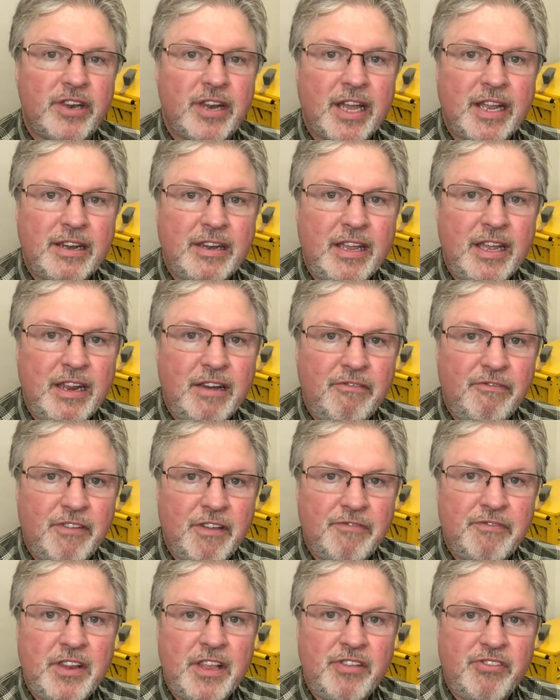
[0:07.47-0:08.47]

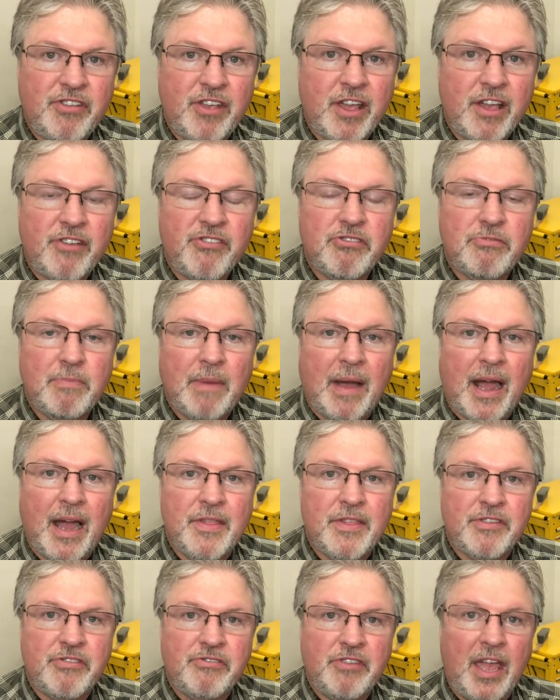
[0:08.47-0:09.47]
1956 by
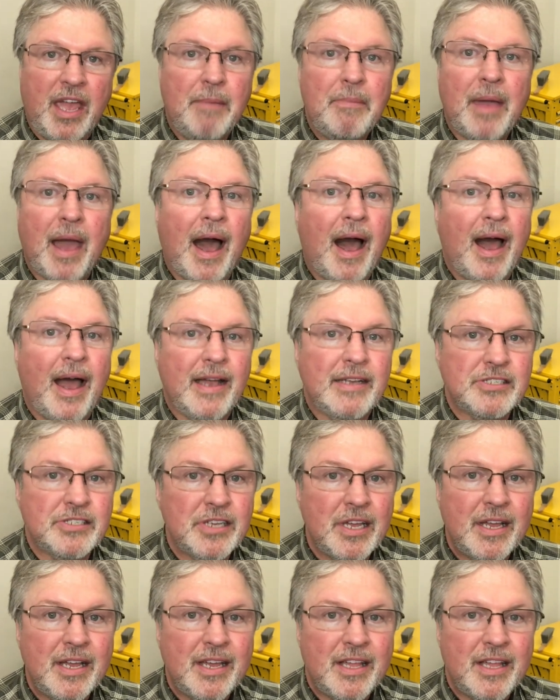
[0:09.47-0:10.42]
the same guys